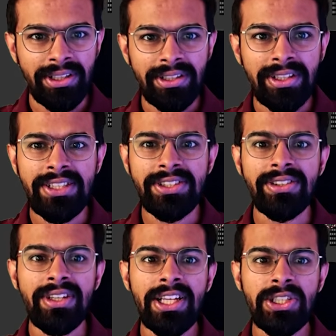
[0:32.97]
Let's
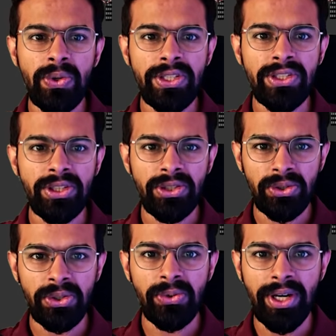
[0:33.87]
switch to
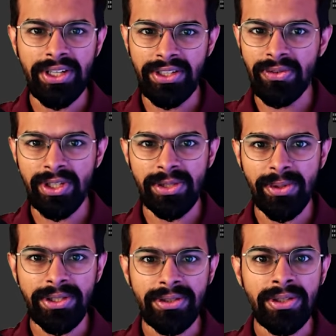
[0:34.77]
UV editing
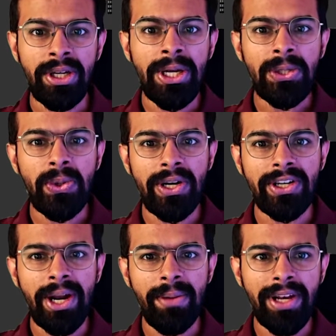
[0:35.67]
workspace. To
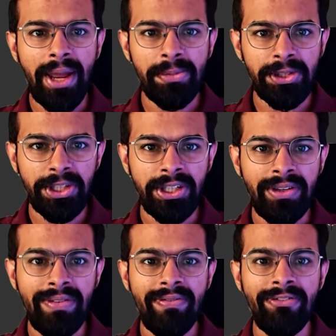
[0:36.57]
unwrap the lampshade,
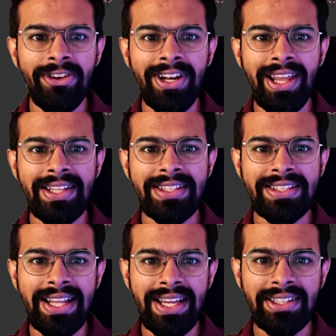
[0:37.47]
we'll
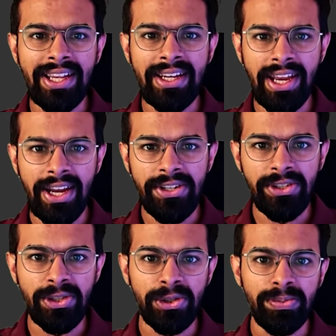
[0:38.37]
select an edge
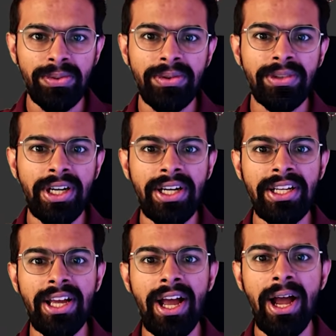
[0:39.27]
loop
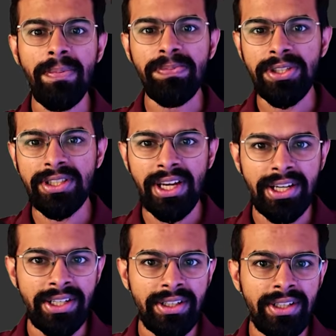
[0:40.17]
running up the side